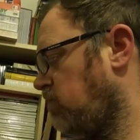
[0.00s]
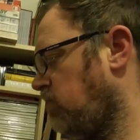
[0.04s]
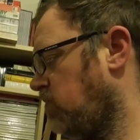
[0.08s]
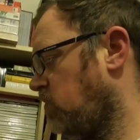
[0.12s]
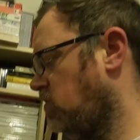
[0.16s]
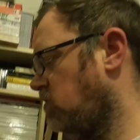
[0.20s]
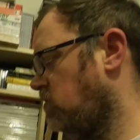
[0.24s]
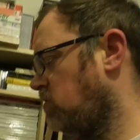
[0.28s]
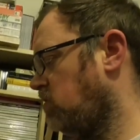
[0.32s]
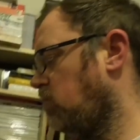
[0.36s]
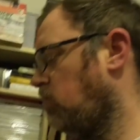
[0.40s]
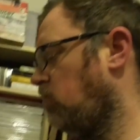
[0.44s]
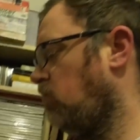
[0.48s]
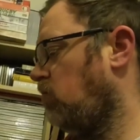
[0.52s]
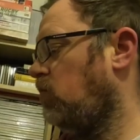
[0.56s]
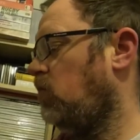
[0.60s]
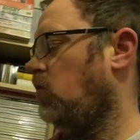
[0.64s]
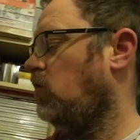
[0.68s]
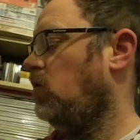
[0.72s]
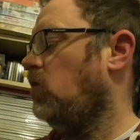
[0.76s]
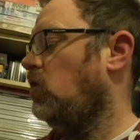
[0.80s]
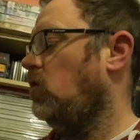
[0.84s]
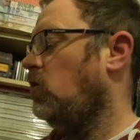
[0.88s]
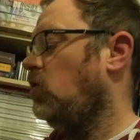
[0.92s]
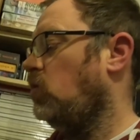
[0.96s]
Some
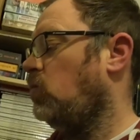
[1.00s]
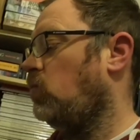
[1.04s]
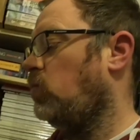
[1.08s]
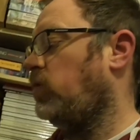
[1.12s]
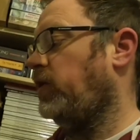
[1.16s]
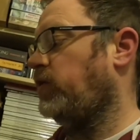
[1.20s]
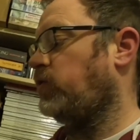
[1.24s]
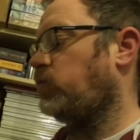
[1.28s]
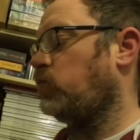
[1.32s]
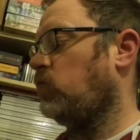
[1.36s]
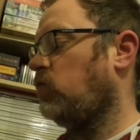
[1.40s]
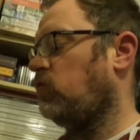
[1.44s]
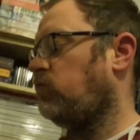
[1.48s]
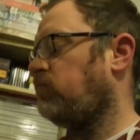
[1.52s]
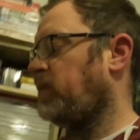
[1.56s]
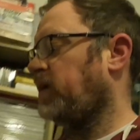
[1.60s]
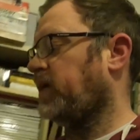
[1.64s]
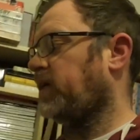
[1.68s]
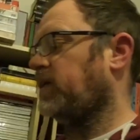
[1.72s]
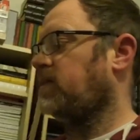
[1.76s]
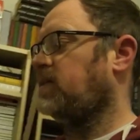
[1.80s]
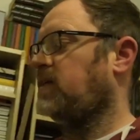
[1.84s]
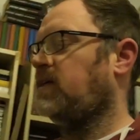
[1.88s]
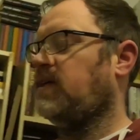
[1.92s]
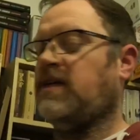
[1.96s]
White Dwarf
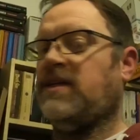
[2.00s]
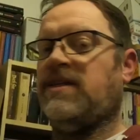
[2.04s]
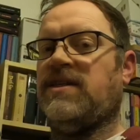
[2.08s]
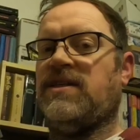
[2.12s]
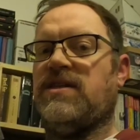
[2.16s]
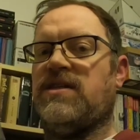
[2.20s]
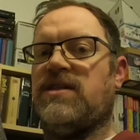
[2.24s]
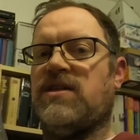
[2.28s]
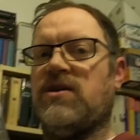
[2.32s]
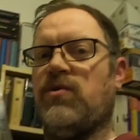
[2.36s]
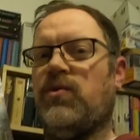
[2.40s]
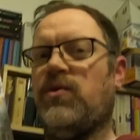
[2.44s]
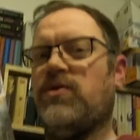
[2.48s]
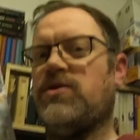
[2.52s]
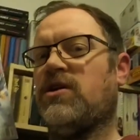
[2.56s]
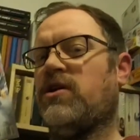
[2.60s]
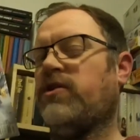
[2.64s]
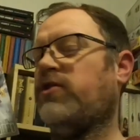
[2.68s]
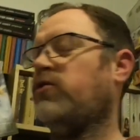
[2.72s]
magazines, which I